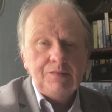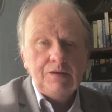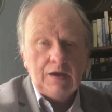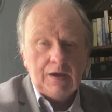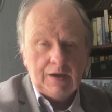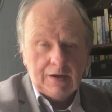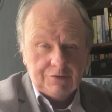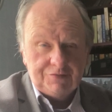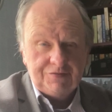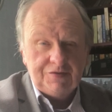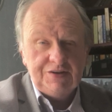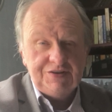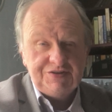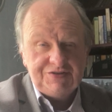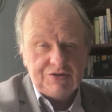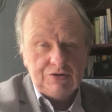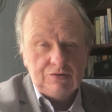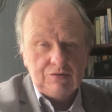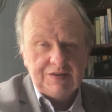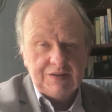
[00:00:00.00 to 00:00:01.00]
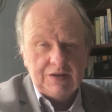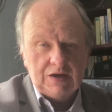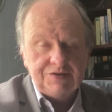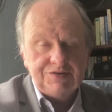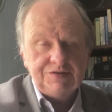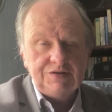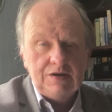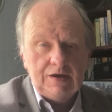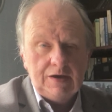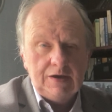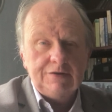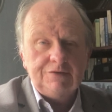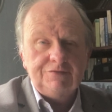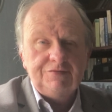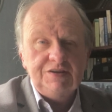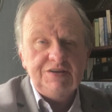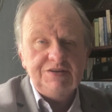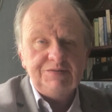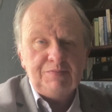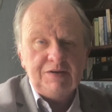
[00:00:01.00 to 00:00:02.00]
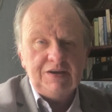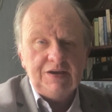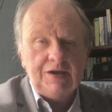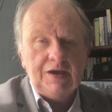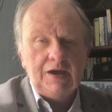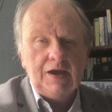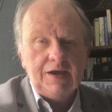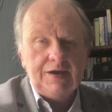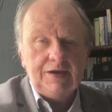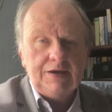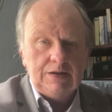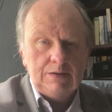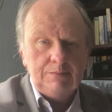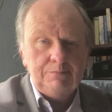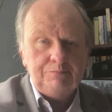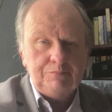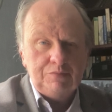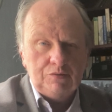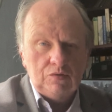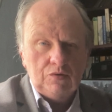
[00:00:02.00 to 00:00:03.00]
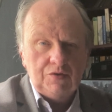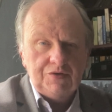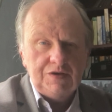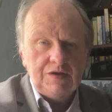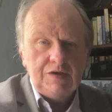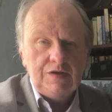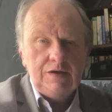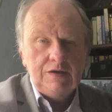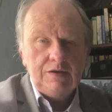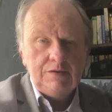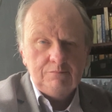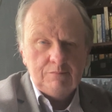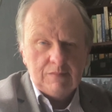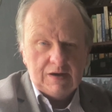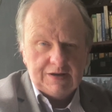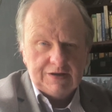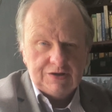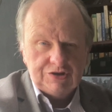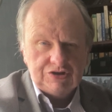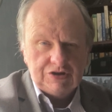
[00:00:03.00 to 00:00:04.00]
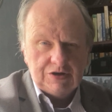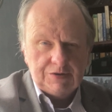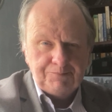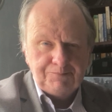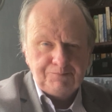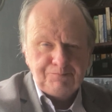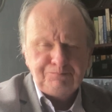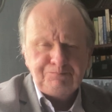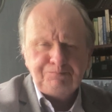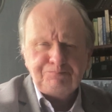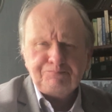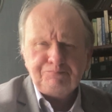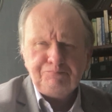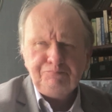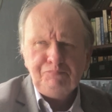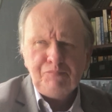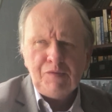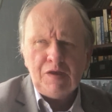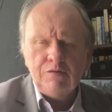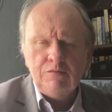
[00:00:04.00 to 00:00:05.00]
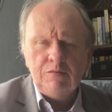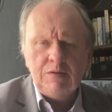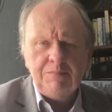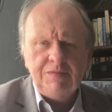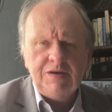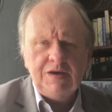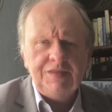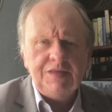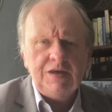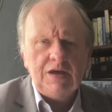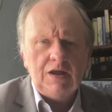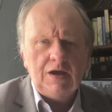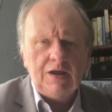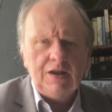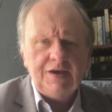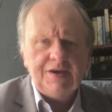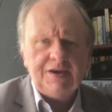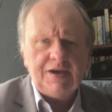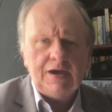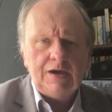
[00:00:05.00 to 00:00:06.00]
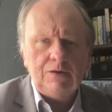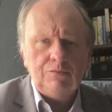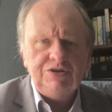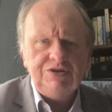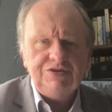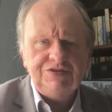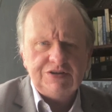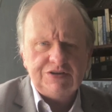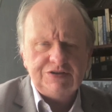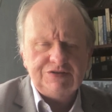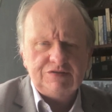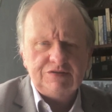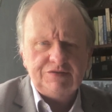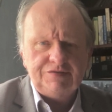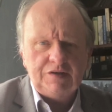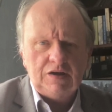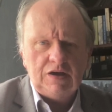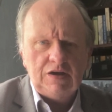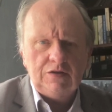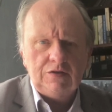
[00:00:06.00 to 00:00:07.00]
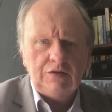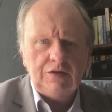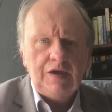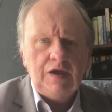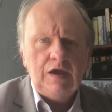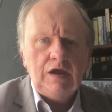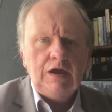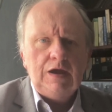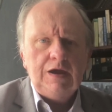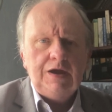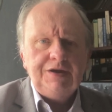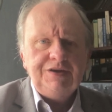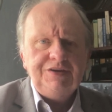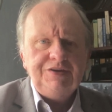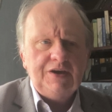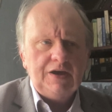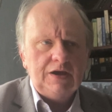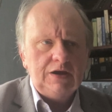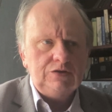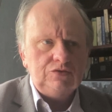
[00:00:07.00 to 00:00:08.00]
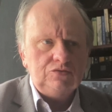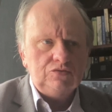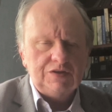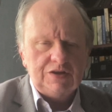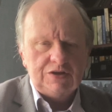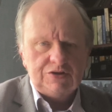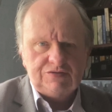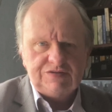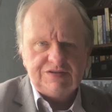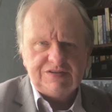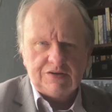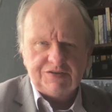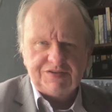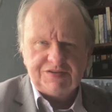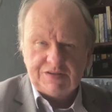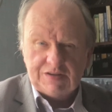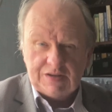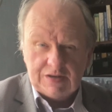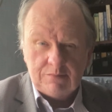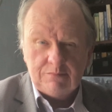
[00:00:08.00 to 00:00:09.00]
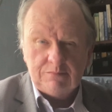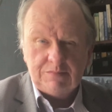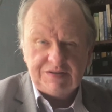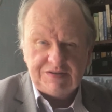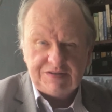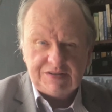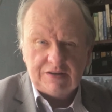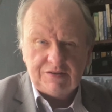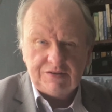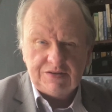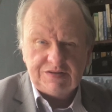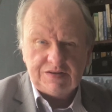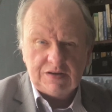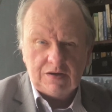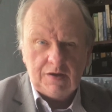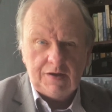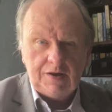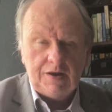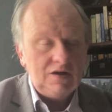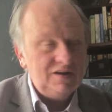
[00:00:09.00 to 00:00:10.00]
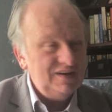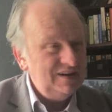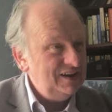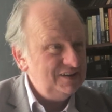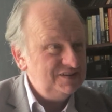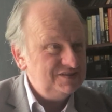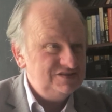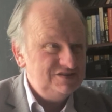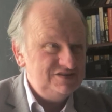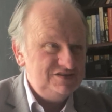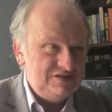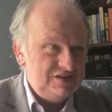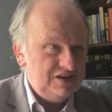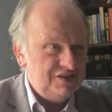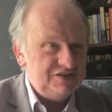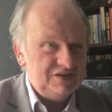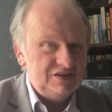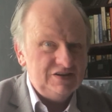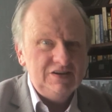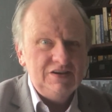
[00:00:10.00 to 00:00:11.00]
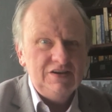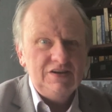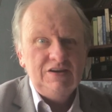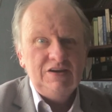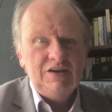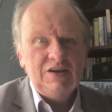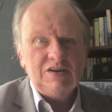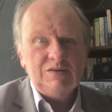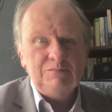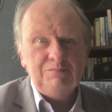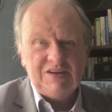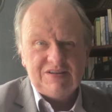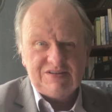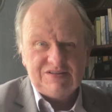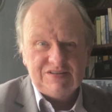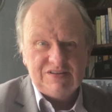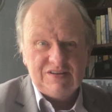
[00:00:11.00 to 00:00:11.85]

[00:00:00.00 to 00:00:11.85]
Alfred is doing that. Alfred is being a clipboard manager. Remember that I like how when you search for a file, you get all those results and the numbers down the side. That's nothing compared to